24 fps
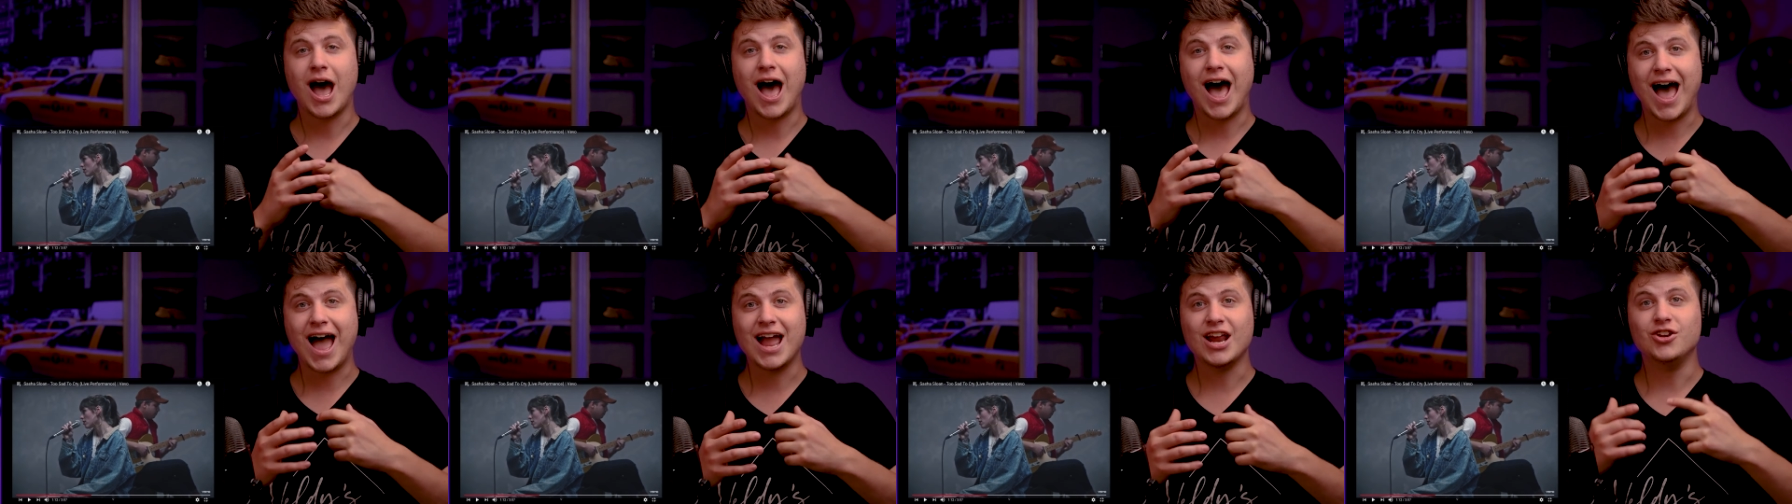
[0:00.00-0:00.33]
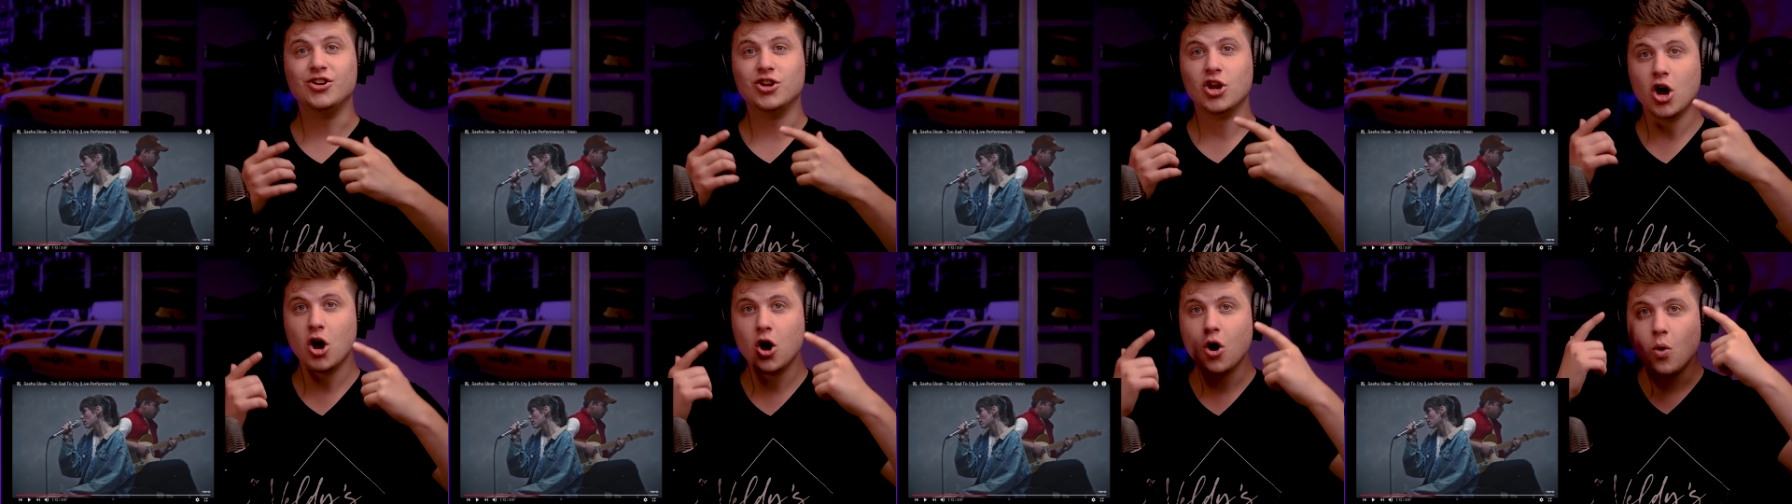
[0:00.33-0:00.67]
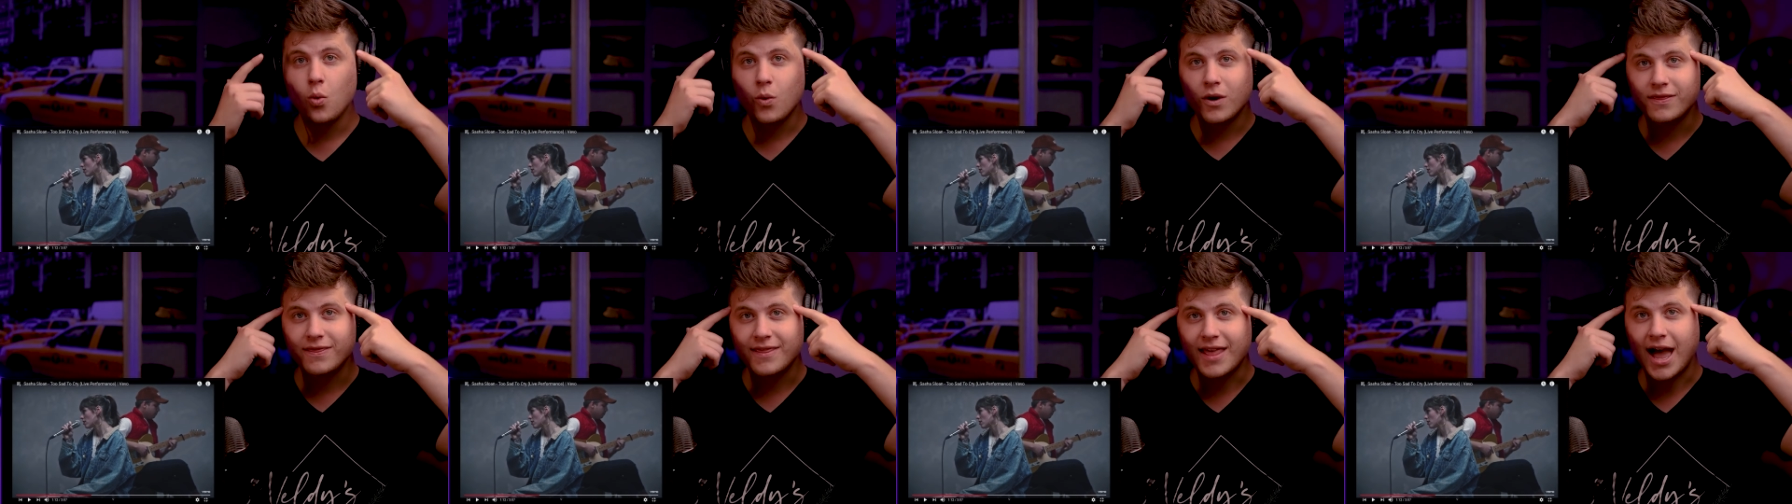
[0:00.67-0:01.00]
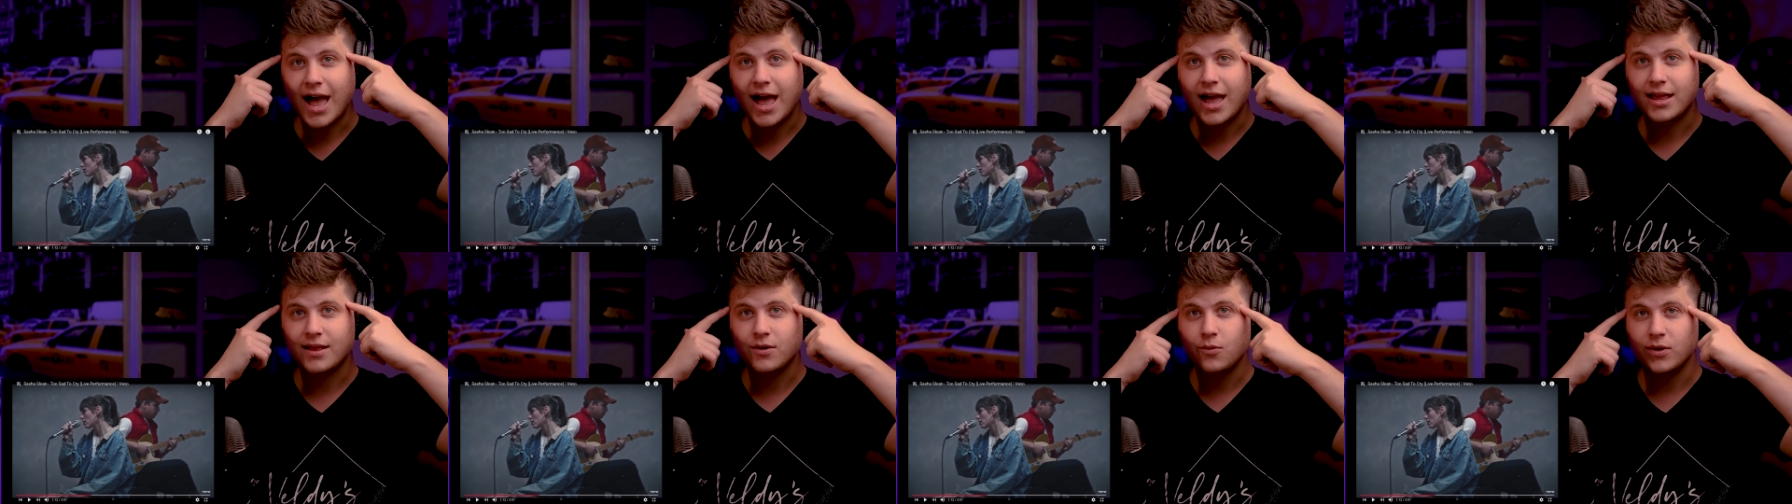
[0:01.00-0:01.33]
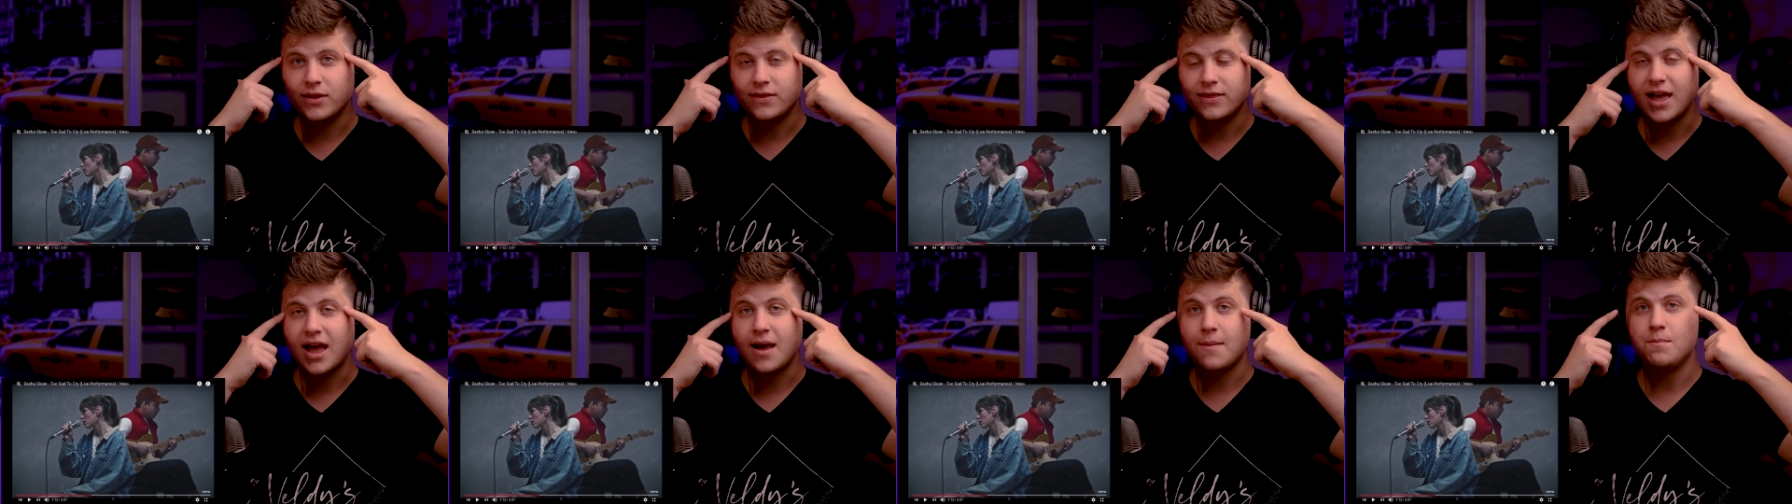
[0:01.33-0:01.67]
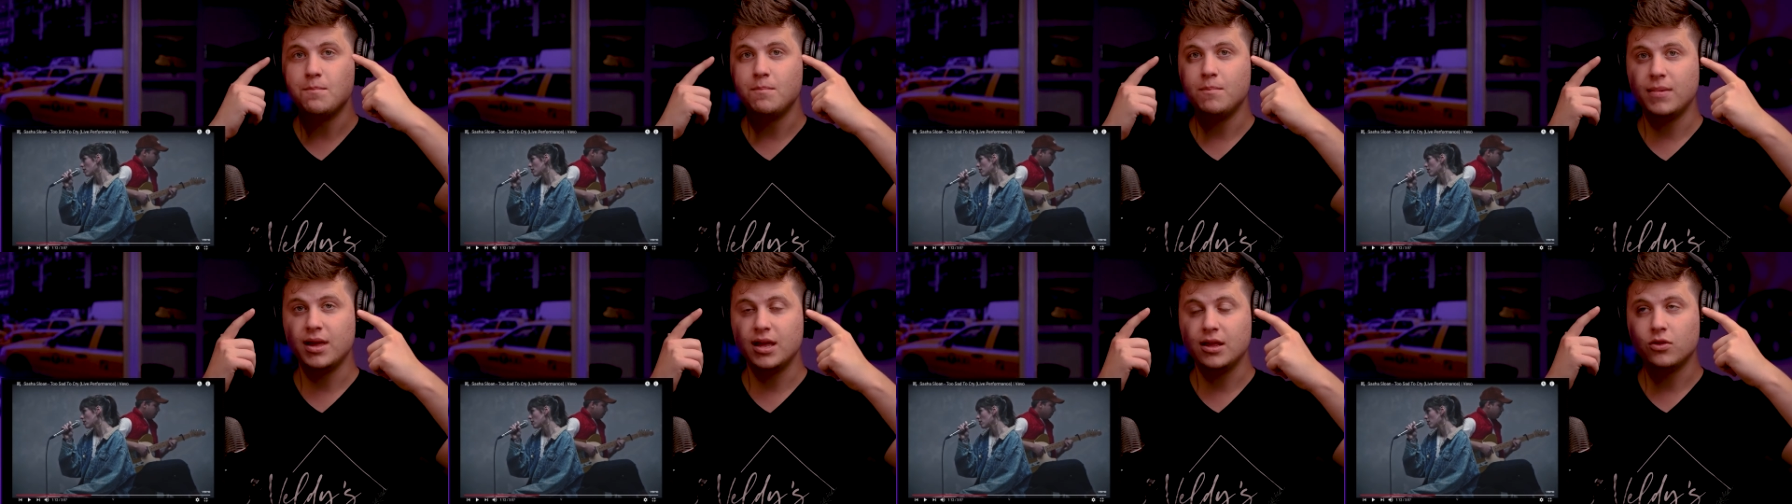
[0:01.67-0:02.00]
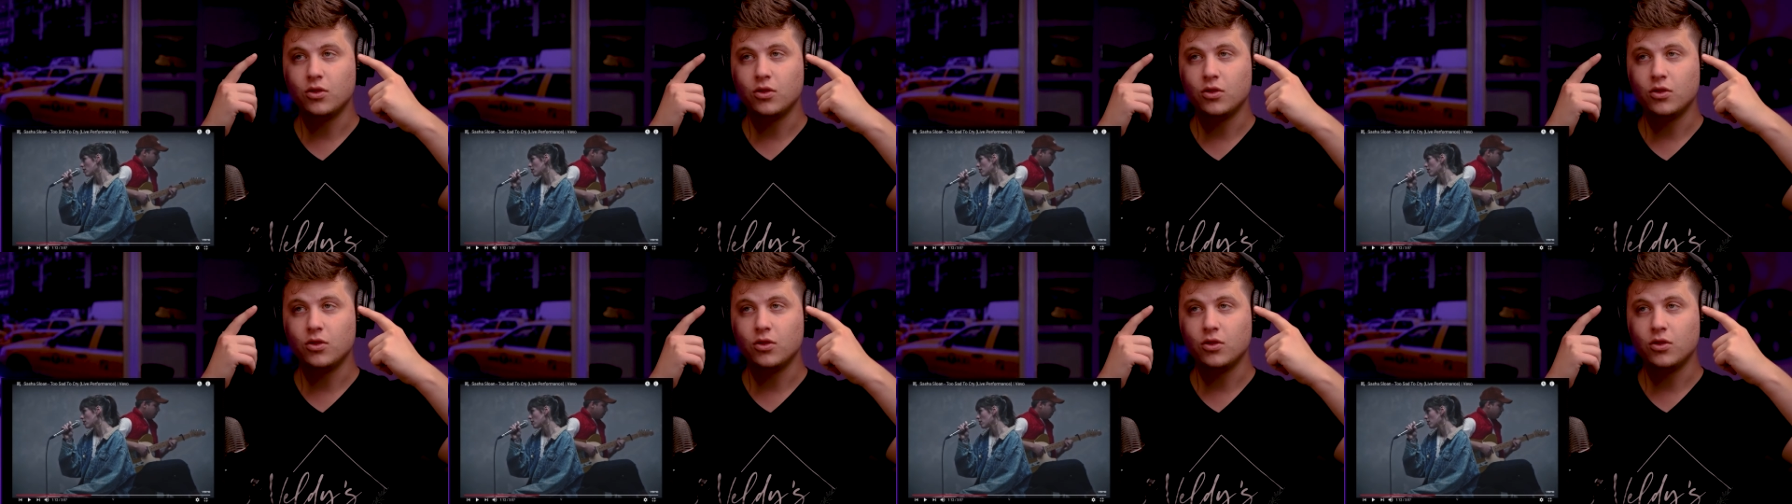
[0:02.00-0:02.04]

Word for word: I know when that when that me-